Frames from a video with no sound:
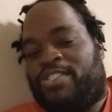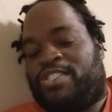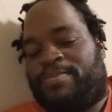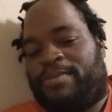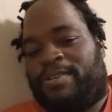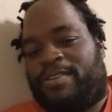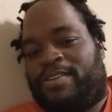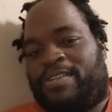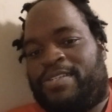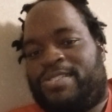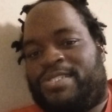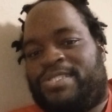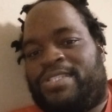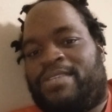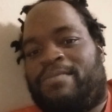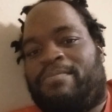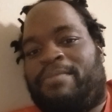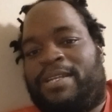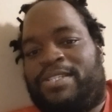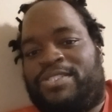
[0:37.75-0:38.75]
experience
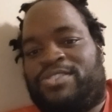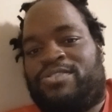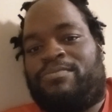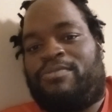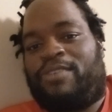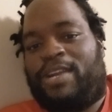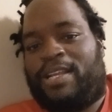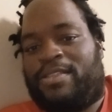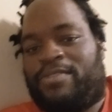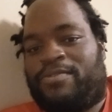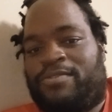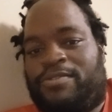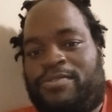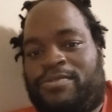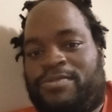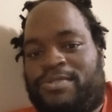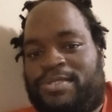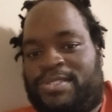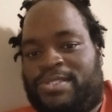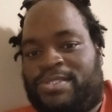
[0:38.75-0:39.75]
the major
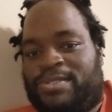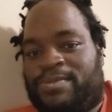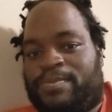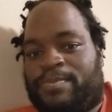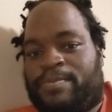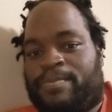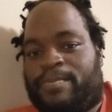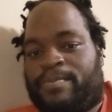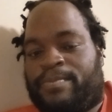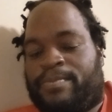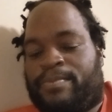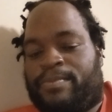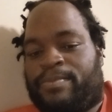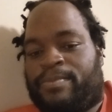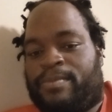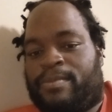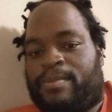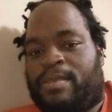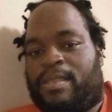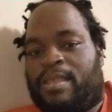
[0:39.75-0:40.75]
breakthroughs.
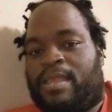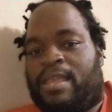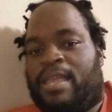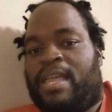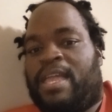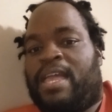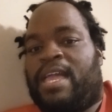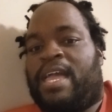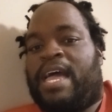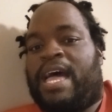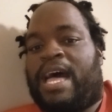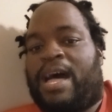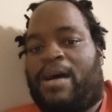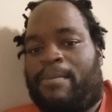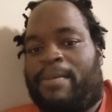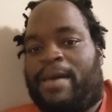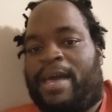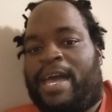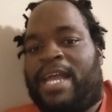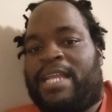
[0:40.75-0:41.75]

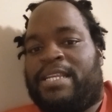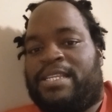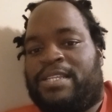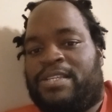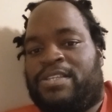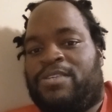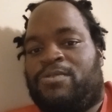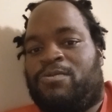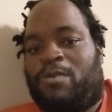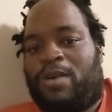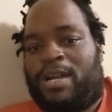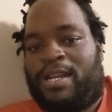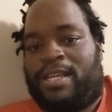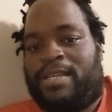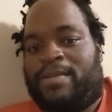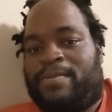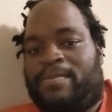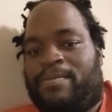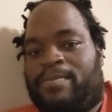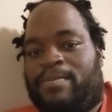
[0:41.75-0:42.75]
How bad do you want
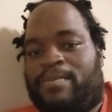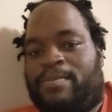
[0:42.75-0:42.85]
it?